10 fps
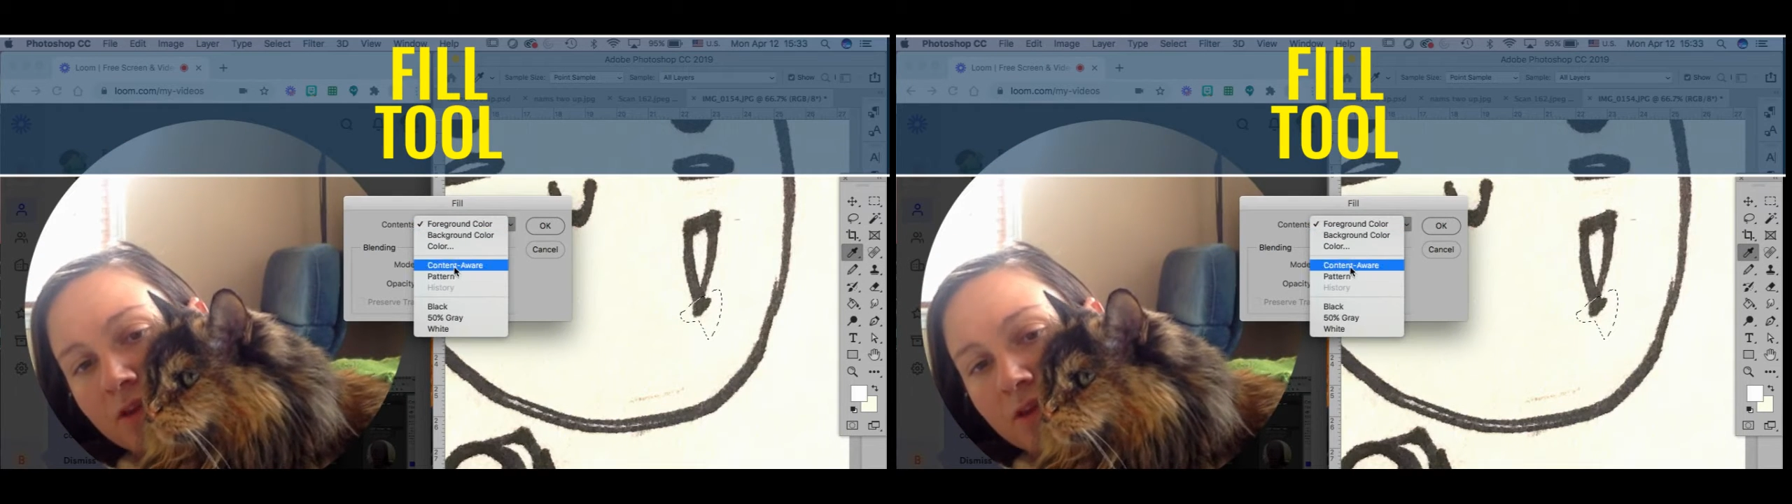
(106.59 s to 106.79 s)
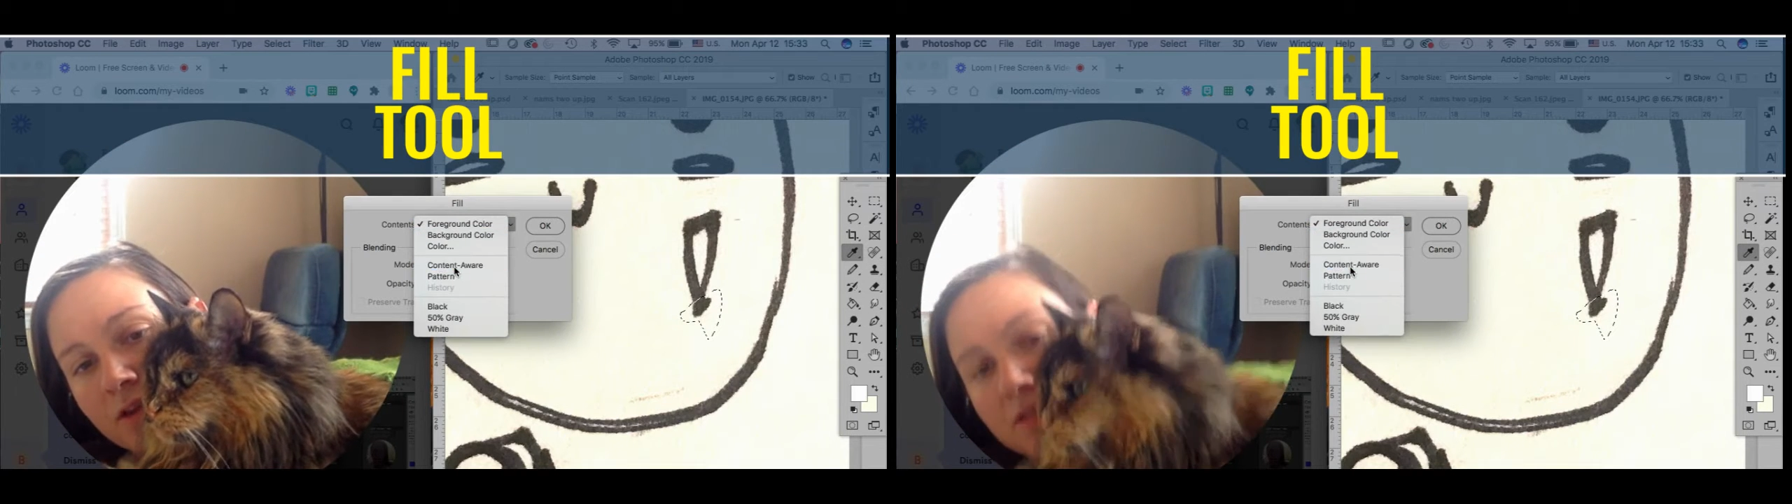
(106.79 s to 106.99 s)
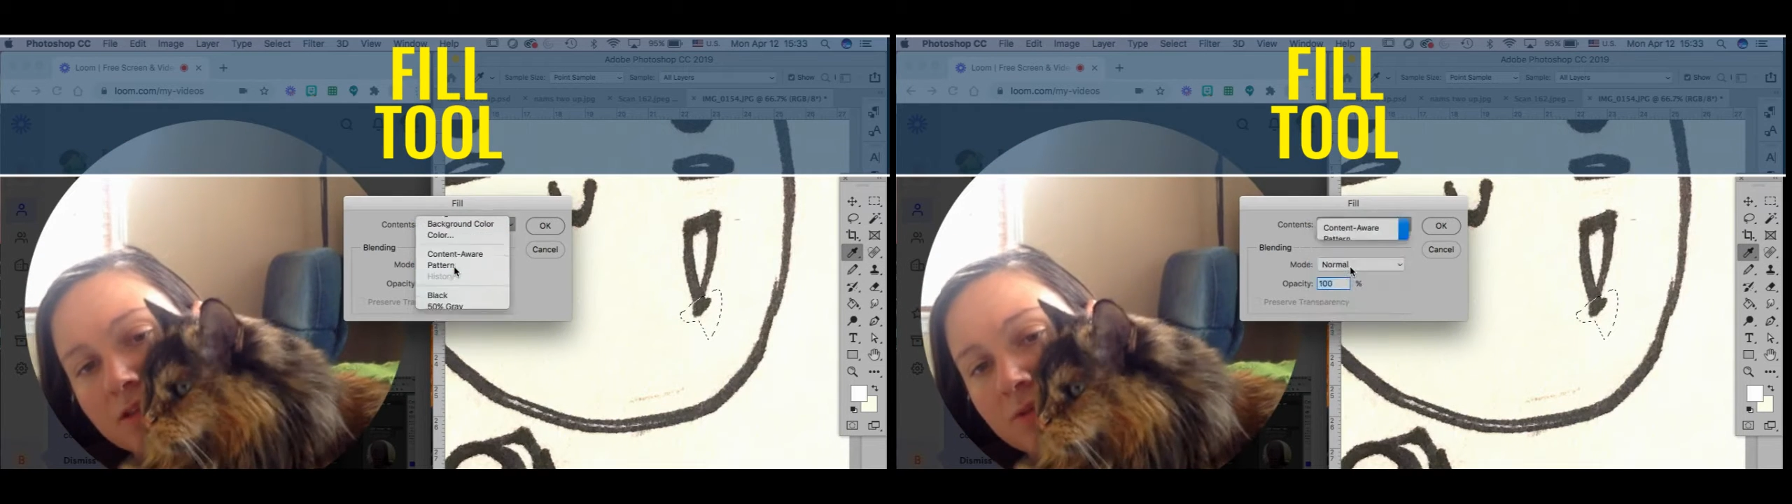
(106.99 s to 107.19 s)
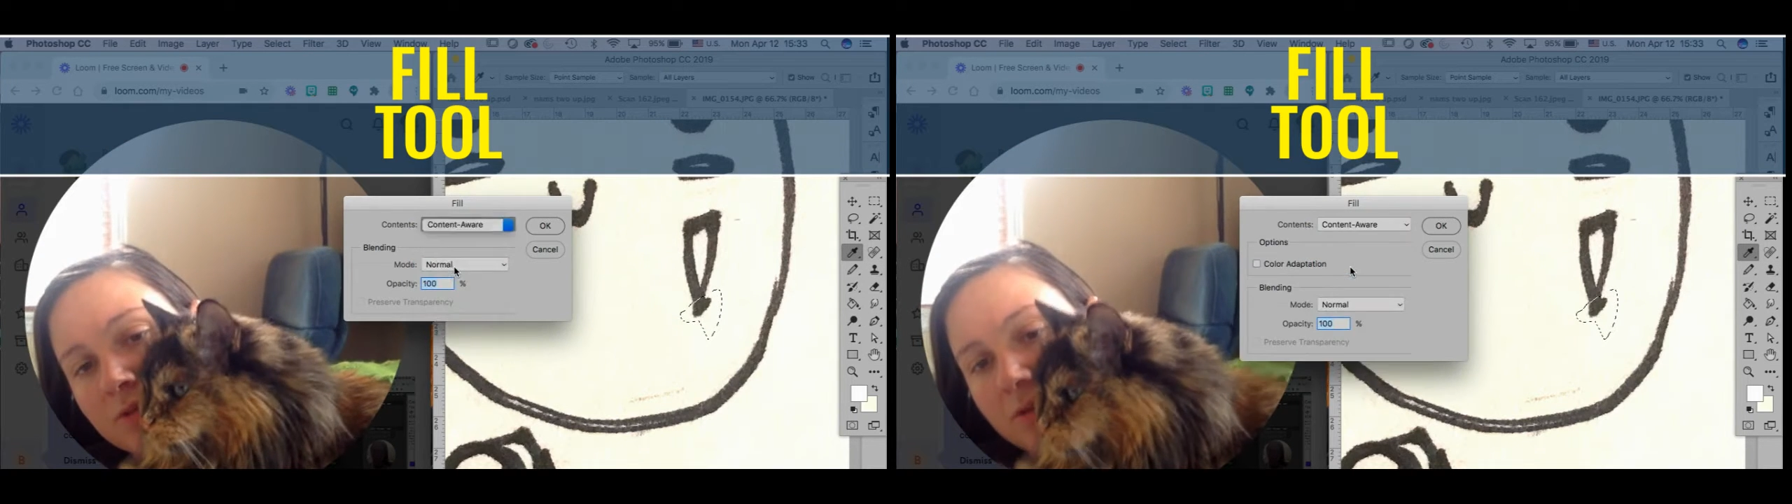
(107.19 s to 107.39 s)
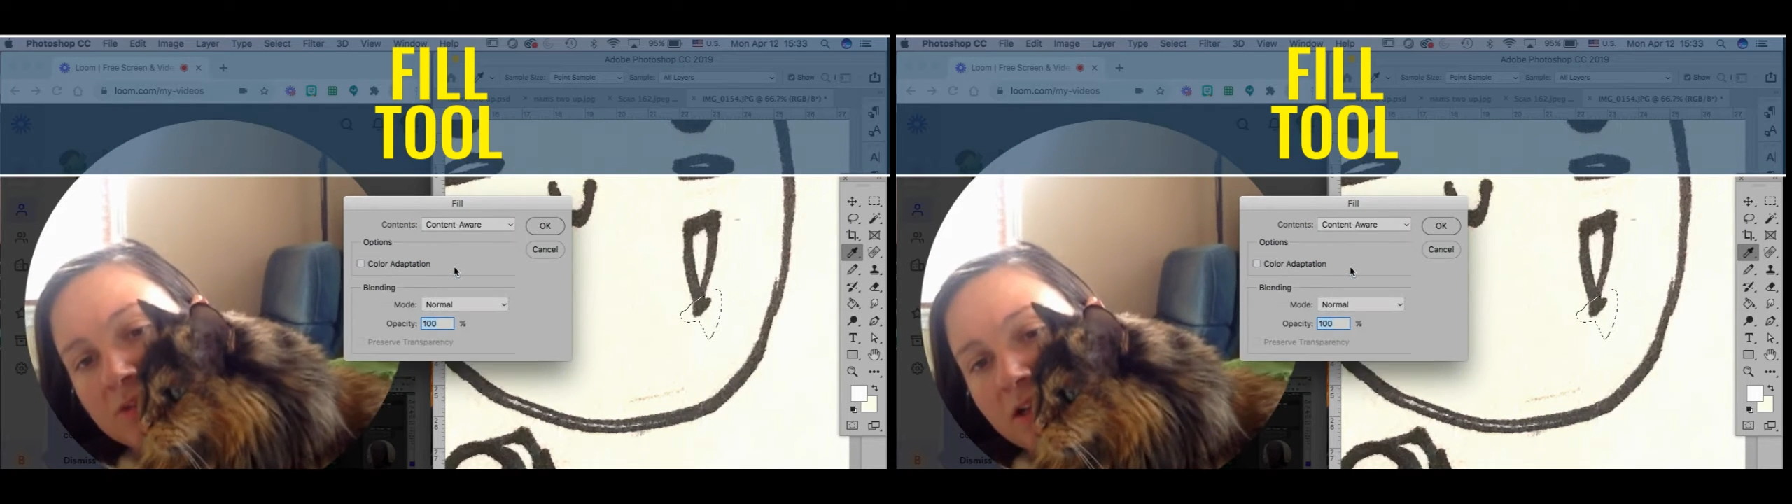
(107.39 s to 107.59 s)
because
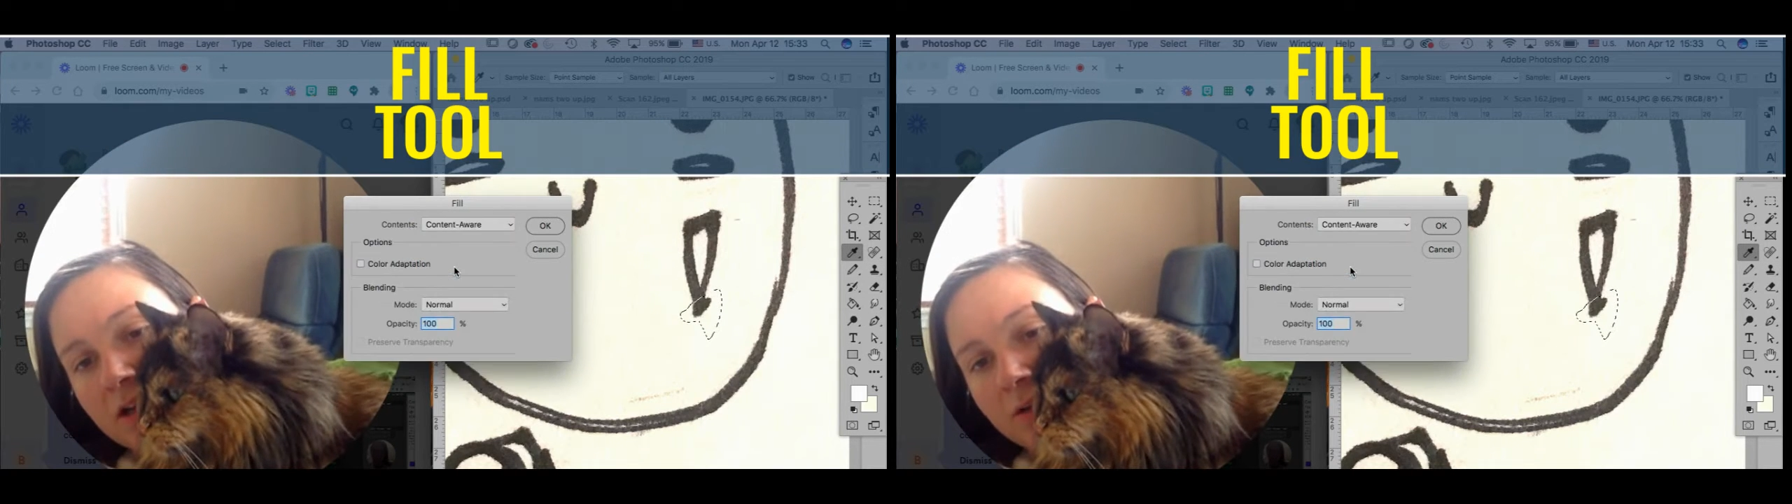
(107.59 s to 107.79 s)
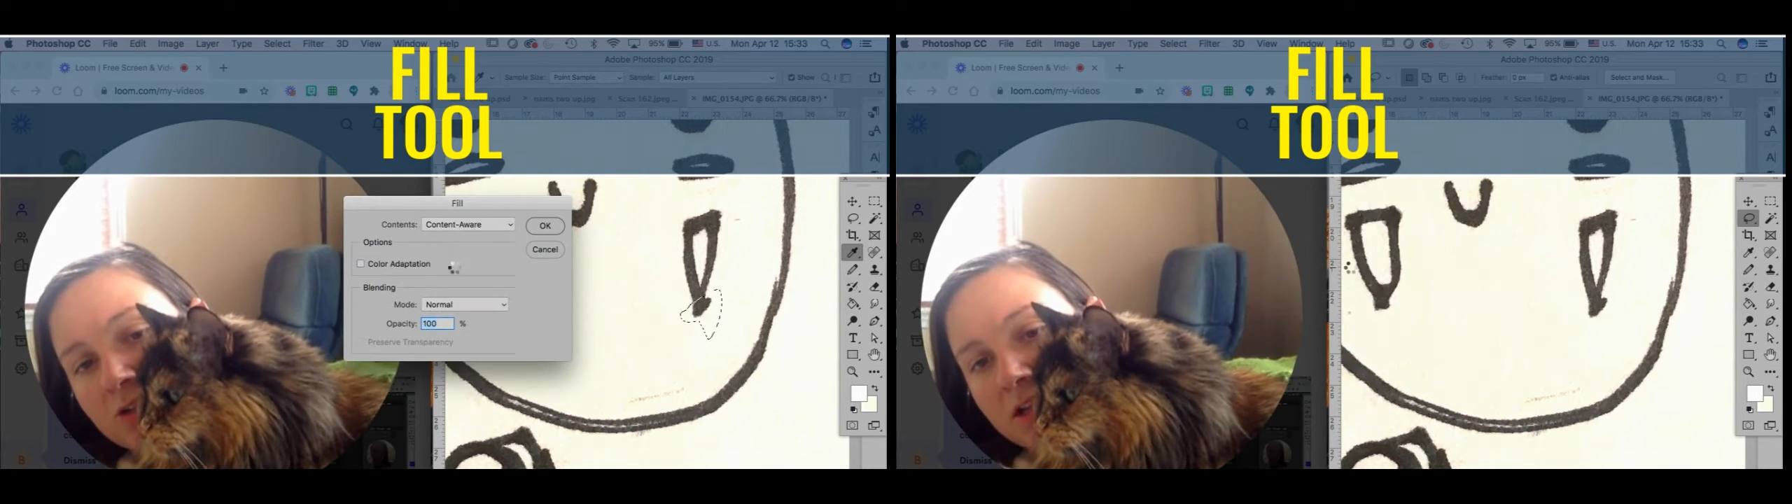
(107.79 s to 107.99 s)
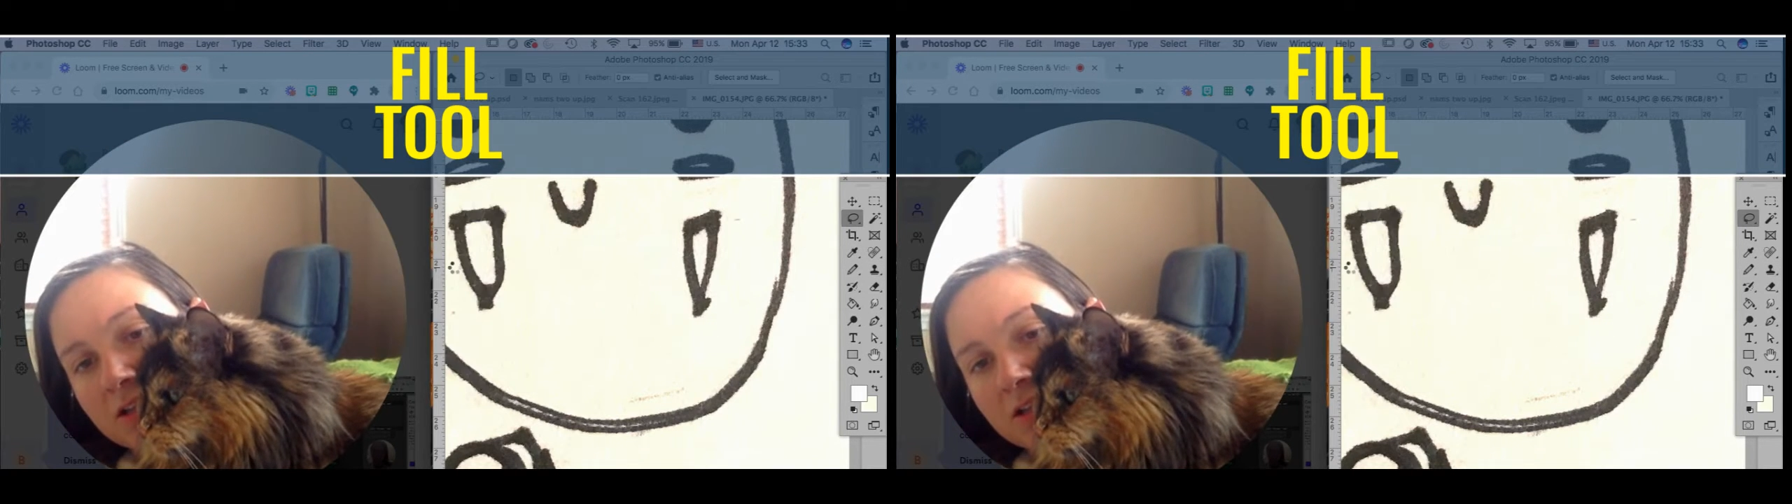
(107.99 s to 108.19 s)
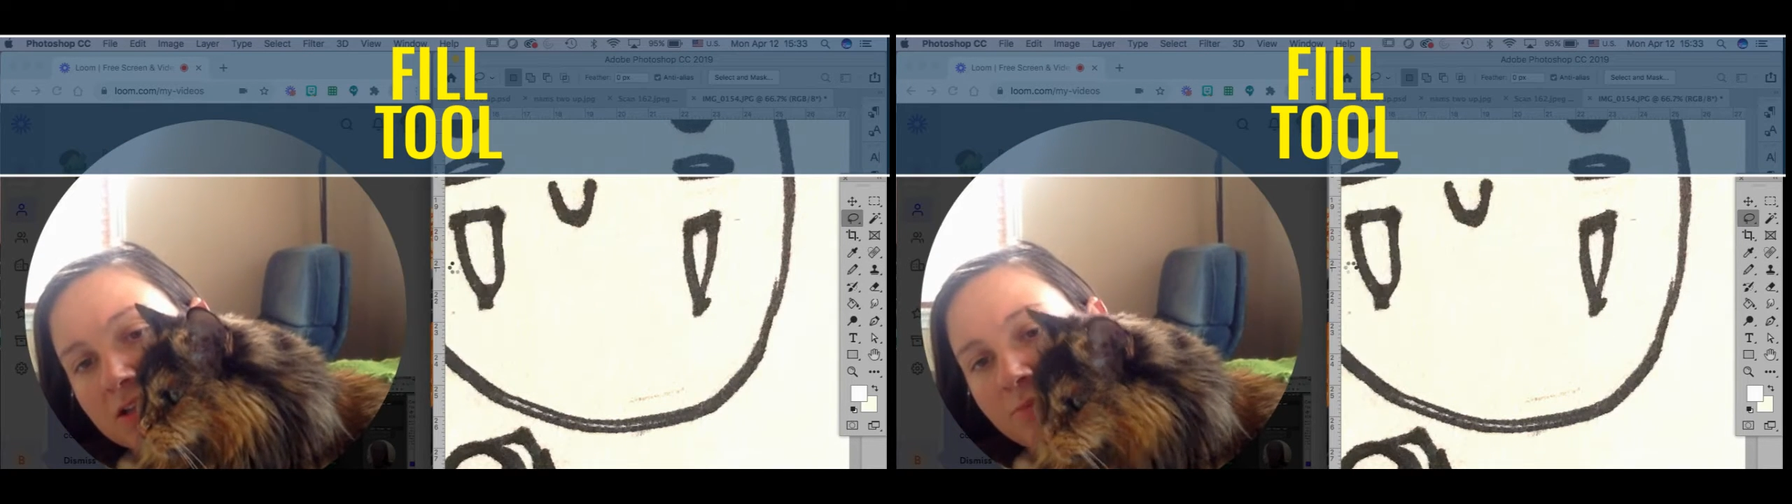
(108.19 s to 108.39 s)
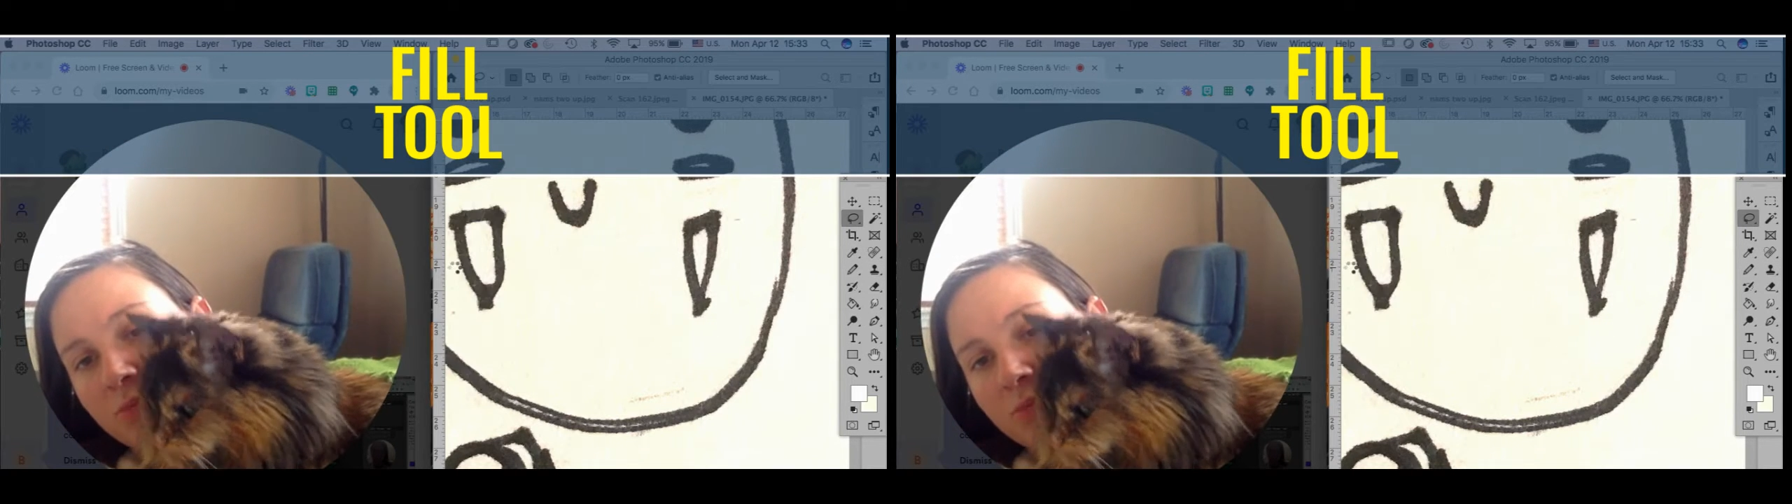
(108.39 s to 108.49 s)
sometimes that will just